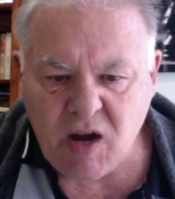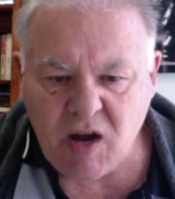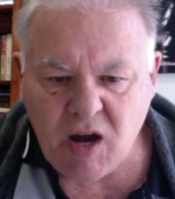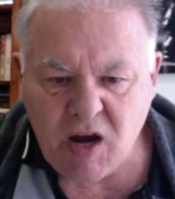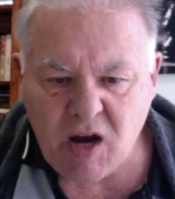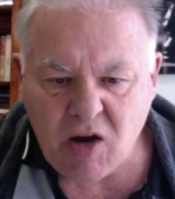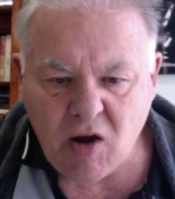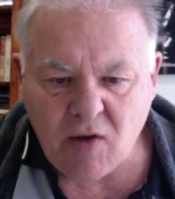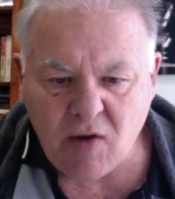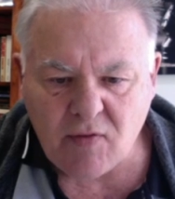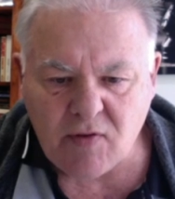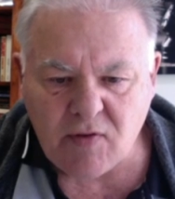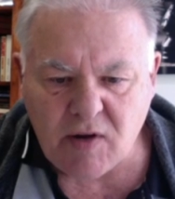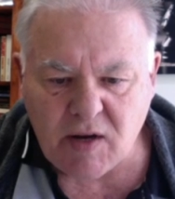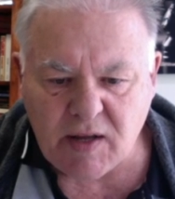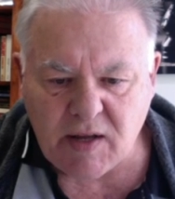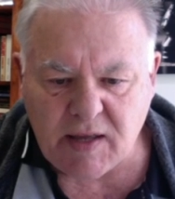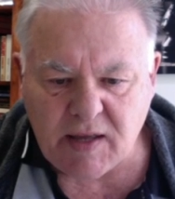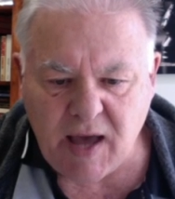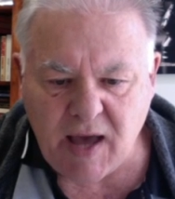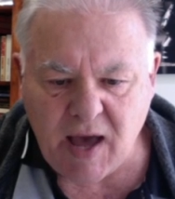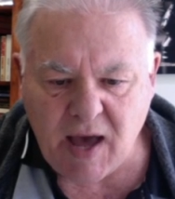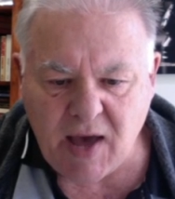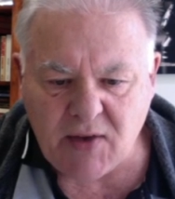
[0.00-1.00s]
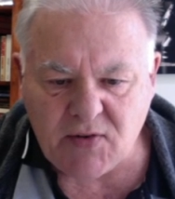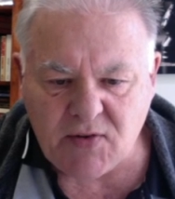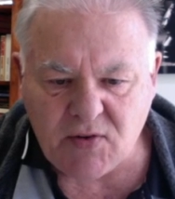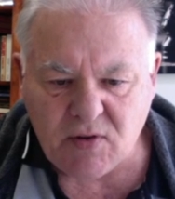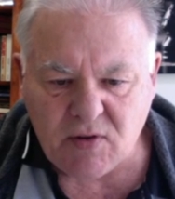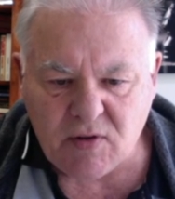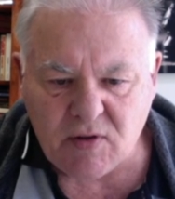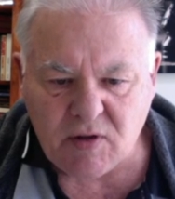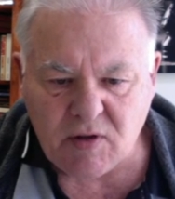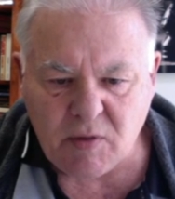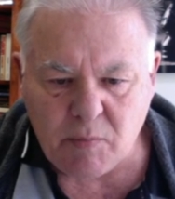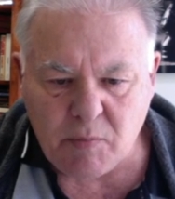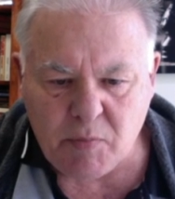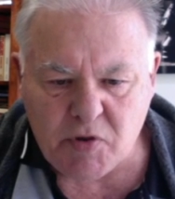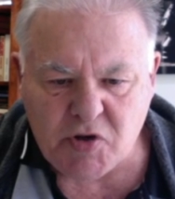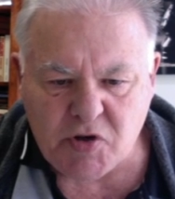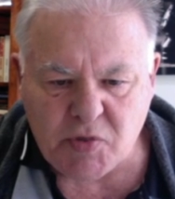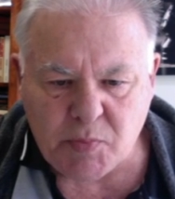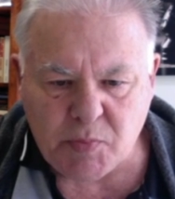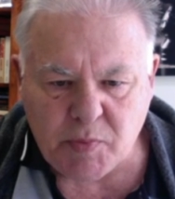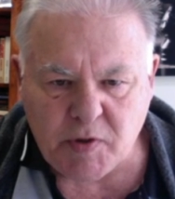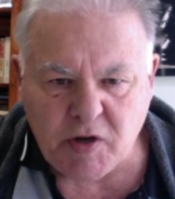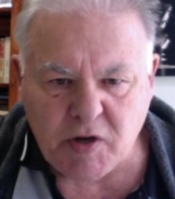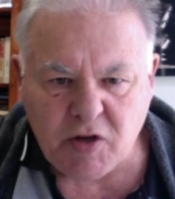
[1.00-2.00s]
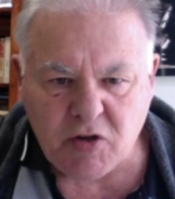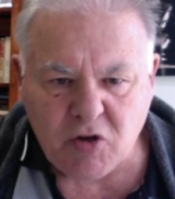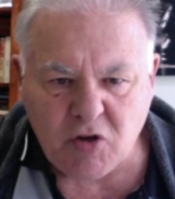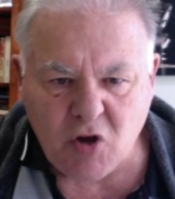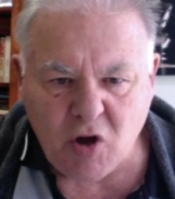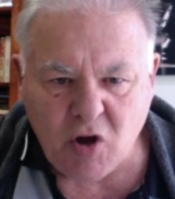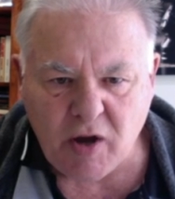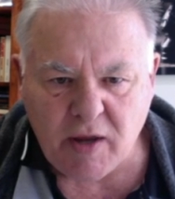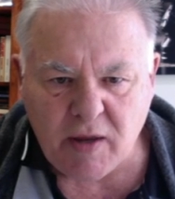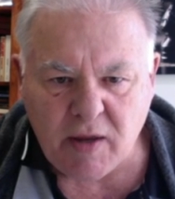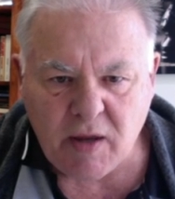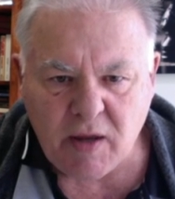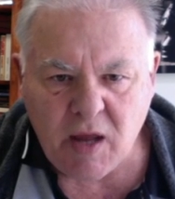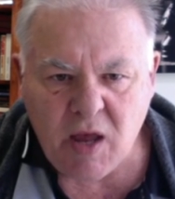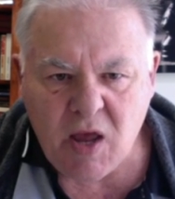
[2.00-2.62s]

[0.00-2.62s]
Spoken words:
and I've got a castle and a bishop and a knight.